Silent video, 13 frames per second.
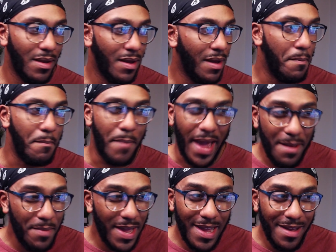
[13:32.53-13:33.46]

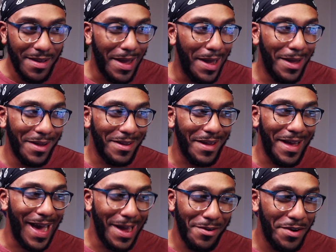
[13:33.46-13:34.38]
Maybe.
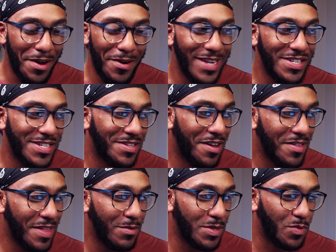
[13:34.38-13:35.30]
I don't know. I just thought
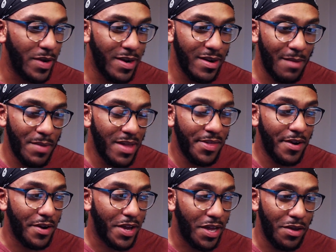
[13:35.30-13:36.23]
that was weird. I mean, they're
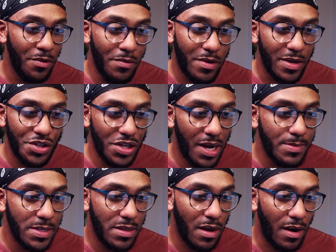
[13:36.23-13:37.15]
cute. Good job
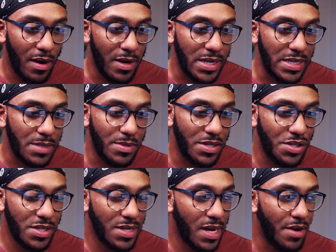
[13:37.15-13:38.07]
to the artist, but it's
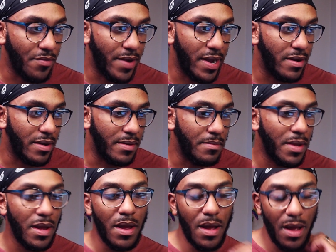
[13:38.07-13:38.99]
just kind of random.
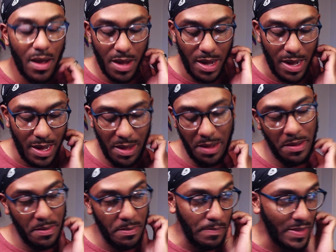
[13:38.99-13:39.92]

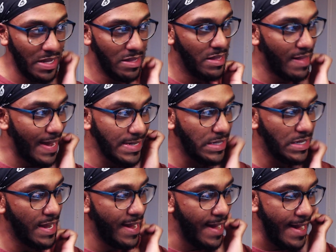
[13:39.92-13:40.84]
The last thing
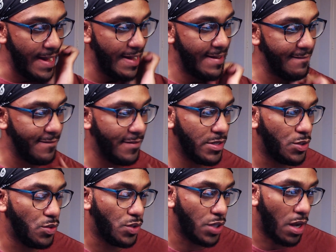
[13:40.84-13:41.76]
I have
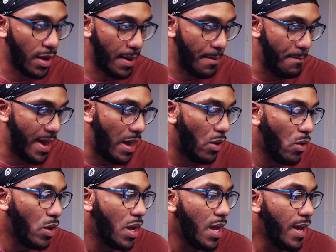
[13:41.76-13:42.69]
to talk
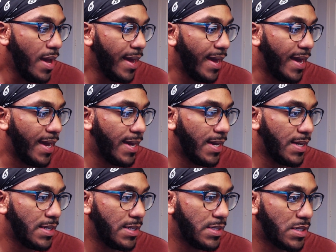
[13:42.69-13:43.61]
about
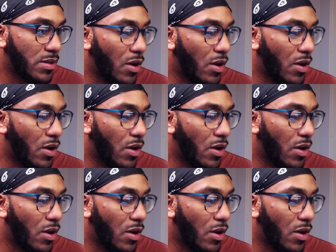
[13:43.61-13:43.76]
is,